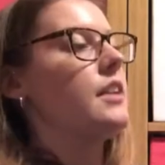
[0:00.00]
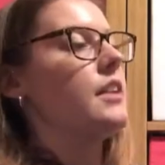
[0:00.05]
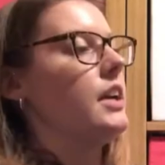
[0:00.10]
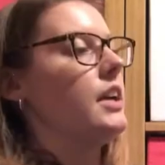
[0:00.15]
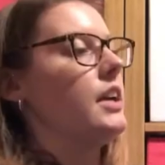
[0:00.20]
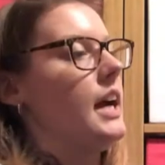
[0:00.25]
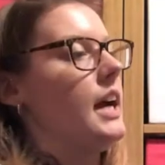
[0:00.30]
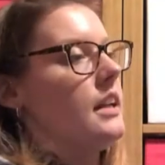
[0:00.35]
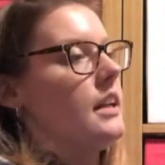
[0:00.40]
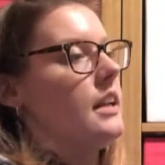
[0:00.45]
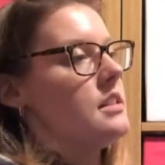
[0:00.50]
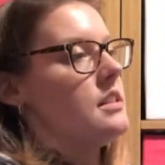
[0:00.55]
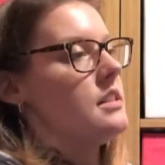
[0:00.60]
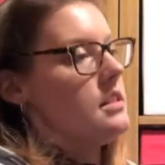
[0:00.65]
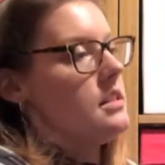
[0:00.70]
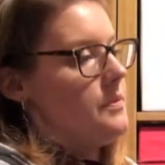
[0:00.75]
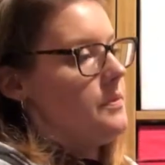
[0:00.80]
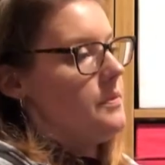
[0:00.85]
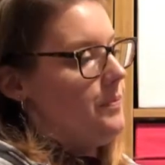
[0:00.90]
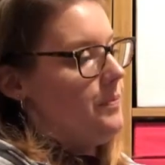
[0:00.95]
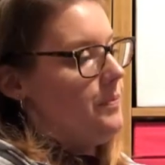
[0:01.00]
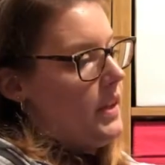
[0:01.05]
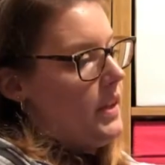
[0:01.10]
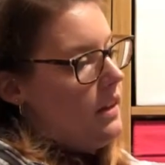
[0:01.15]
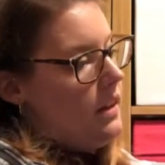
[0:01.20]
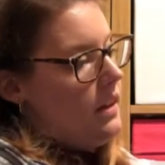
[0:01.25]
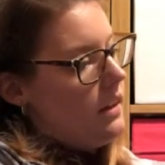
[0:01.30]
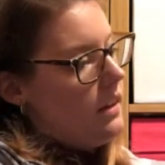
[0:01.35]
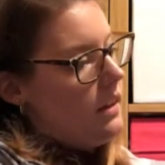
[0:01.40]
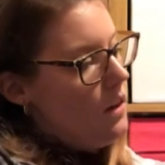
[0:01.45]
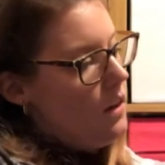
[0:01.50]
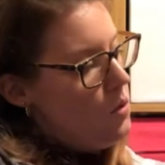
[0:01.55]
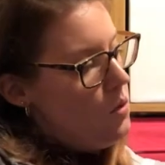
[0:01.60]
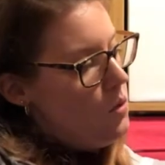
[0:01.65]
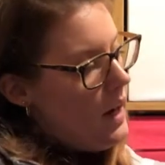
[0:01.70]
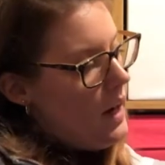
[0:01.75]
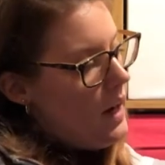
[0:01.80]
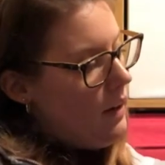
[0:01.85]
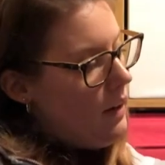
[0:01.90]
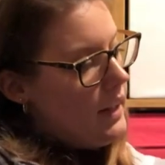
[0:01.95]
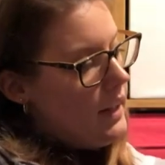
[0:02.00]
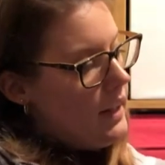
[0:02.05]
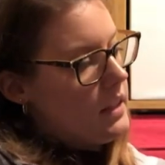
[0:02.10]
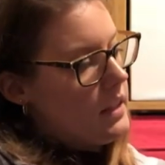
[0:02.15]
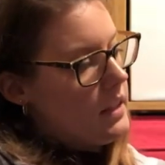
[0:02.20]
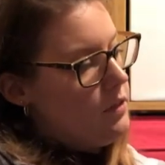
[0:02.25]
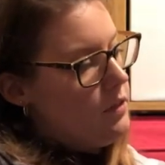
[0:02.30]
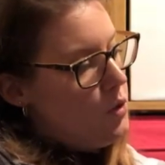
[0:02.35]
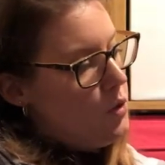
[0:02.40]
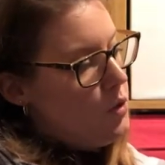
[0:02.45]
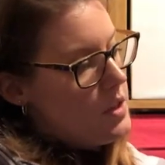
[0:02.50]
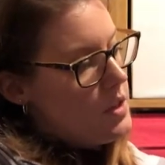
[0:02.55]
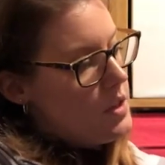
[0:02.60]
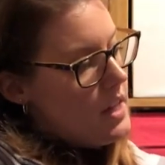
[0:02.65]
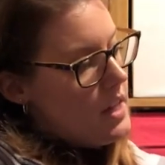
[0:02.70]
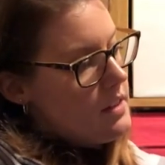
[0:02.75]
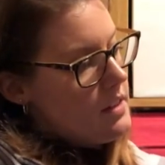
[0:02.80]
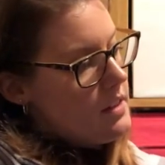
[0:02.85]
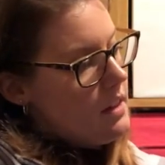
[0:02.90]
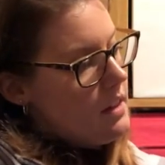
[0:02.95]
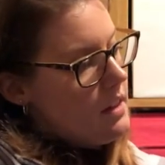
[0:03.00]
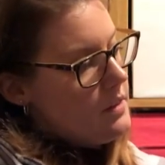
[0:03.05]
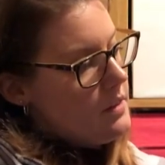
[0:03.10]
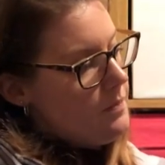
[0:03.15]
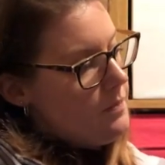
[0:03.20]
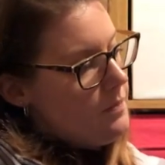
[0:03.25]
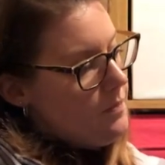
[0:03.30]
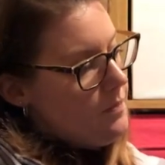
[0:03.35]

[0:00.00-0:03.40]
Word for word: advent calendars. Oh, how handy. Four is that side.